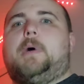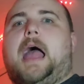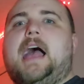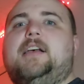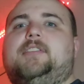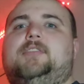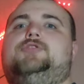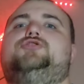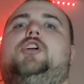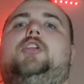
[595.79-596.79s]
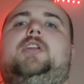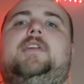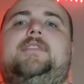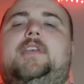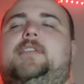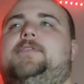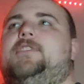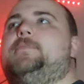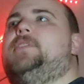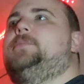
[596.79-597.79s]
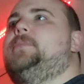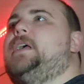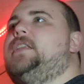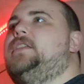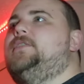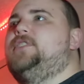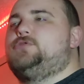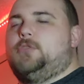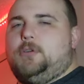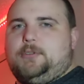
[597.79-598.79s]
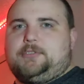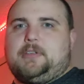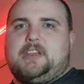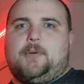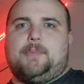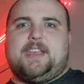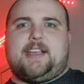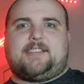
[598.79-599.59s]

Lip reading: as his journey as a Fremen individual was, you know, being